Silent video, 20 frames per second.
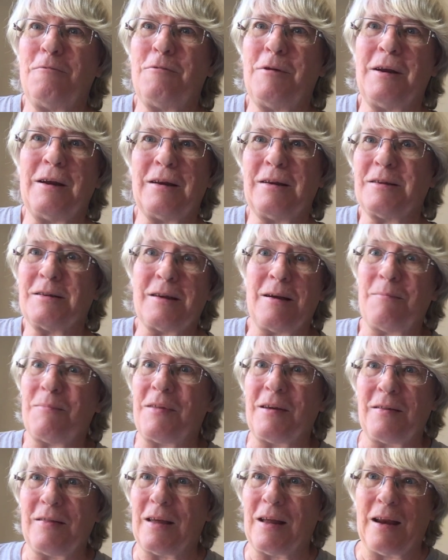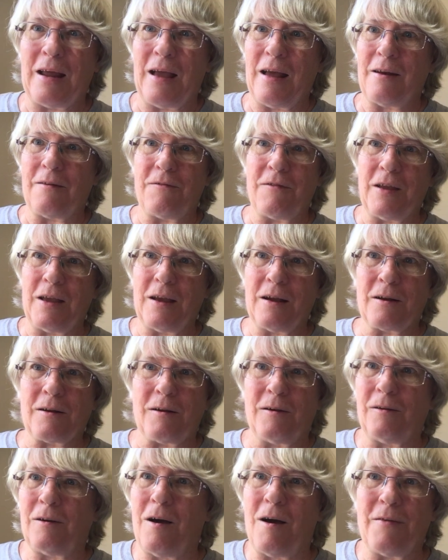reading something that had a
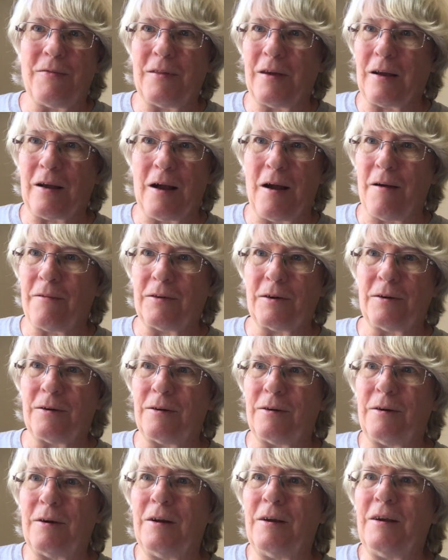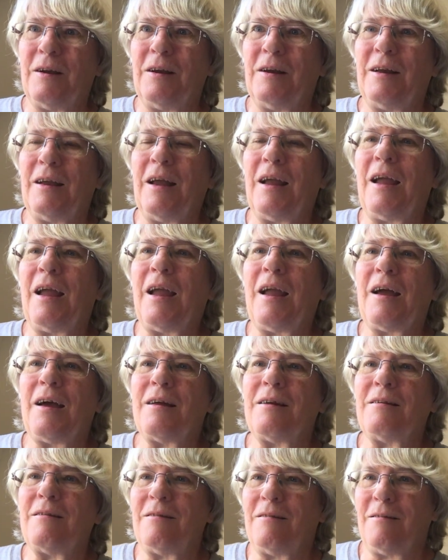vehicle on the cover
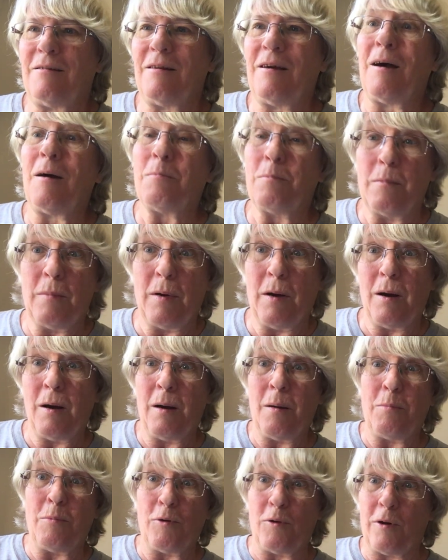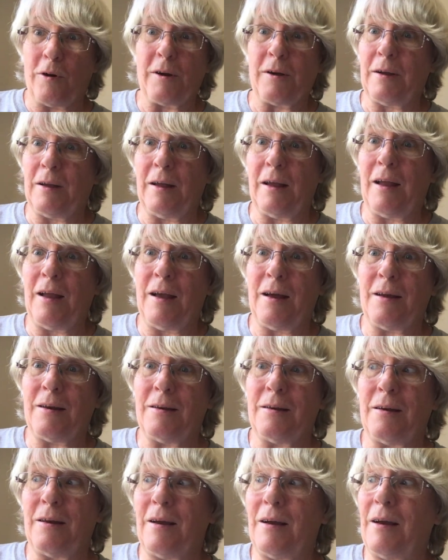and a book,
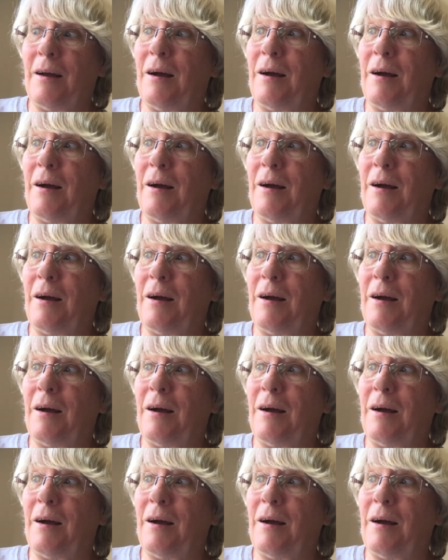and